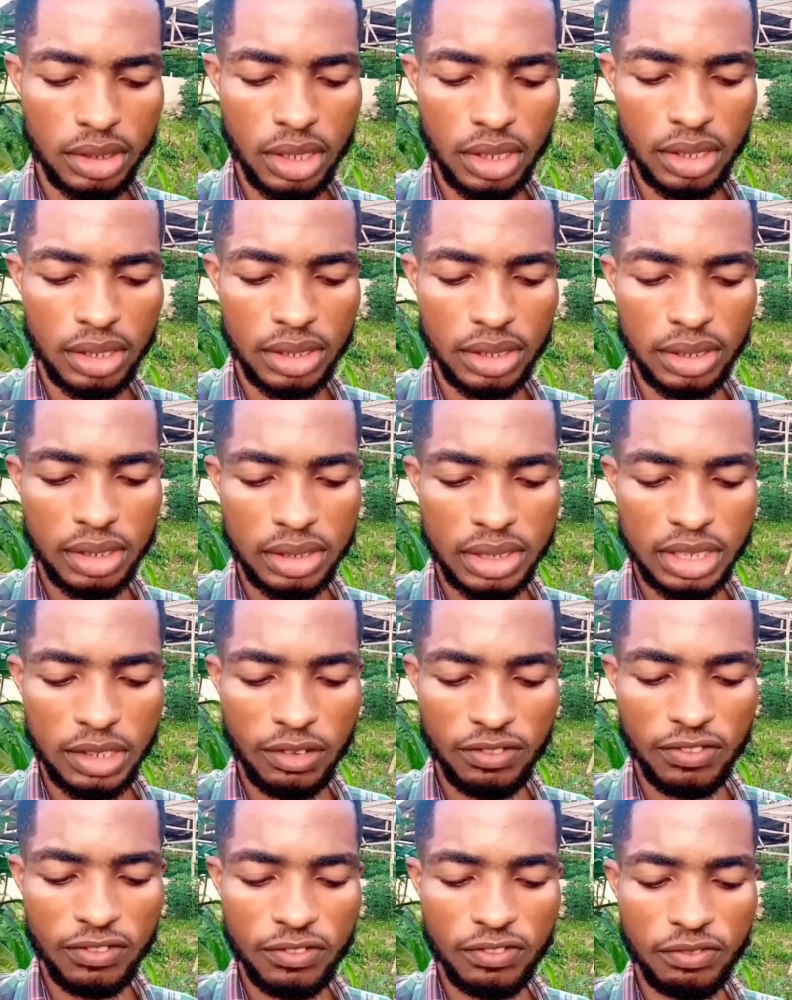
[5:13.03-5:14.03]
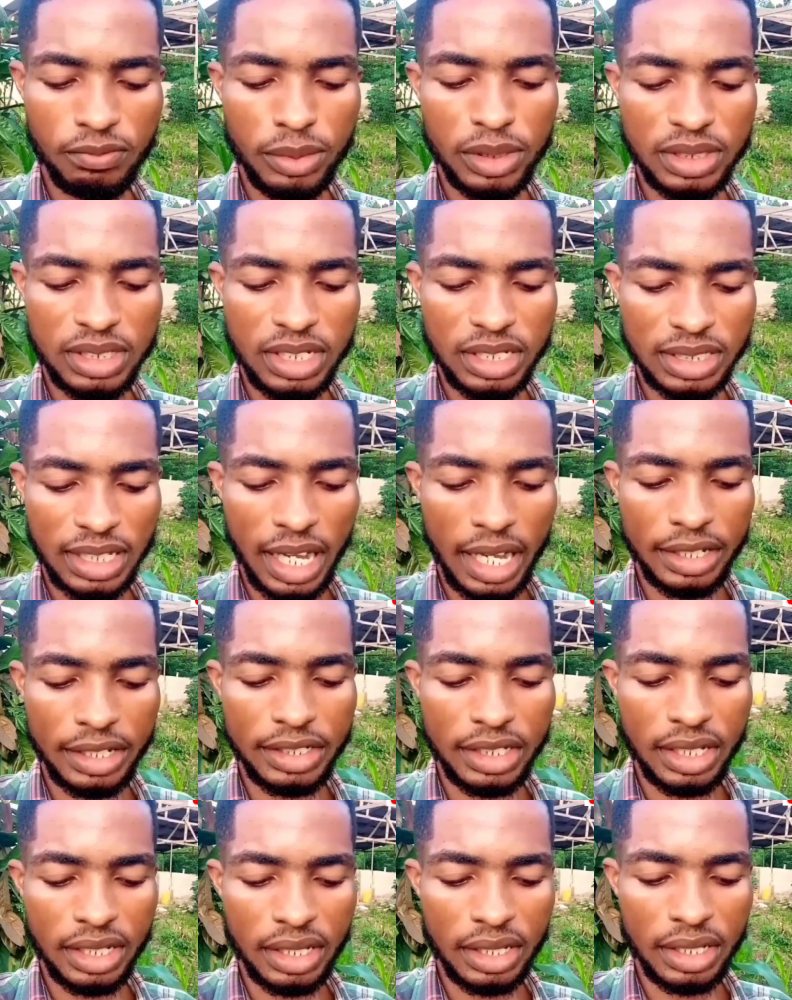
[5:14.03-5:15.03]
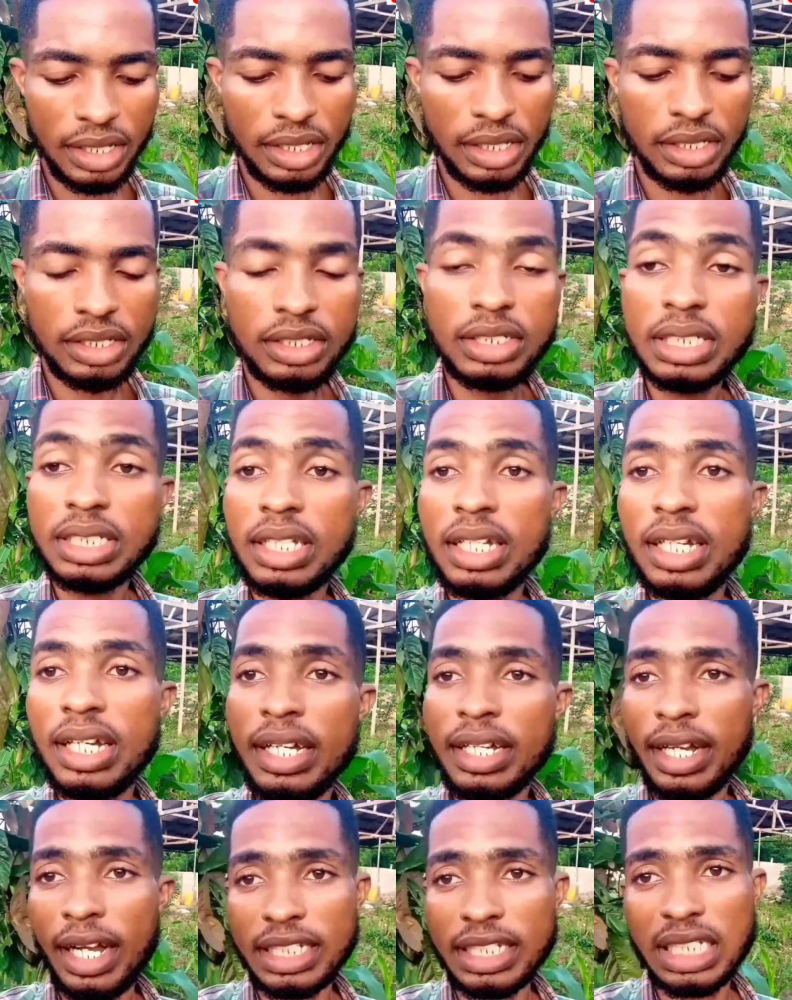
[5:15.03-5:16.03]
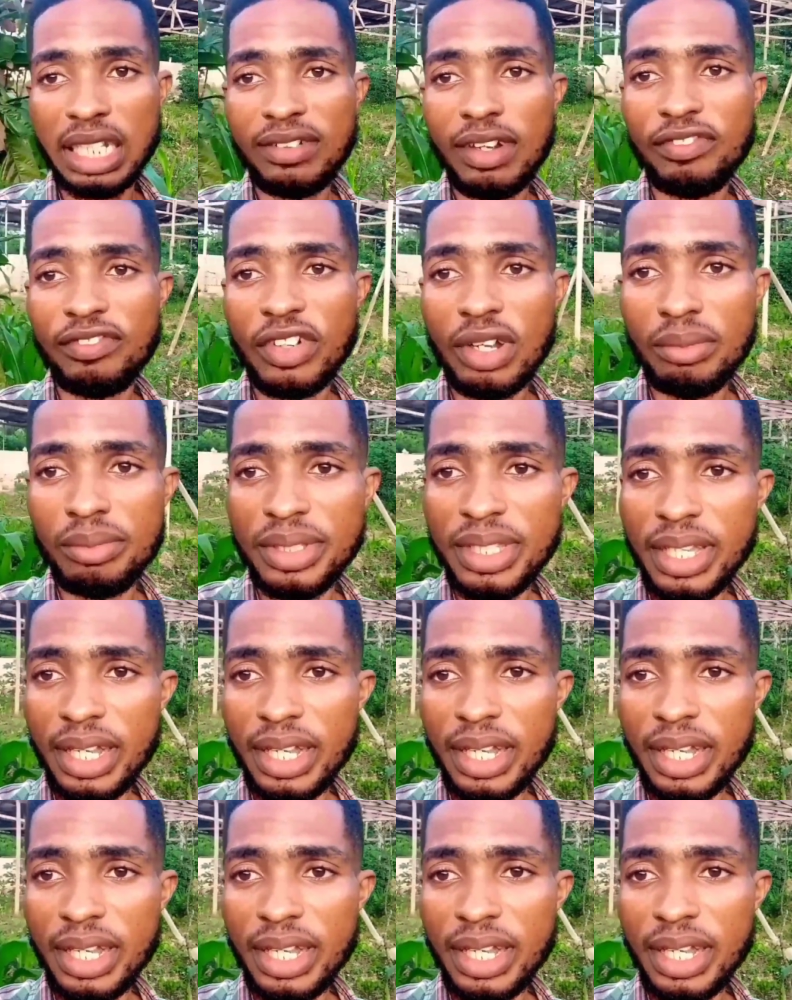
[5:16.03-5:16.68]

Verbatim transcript: The second business idea is cassava farm.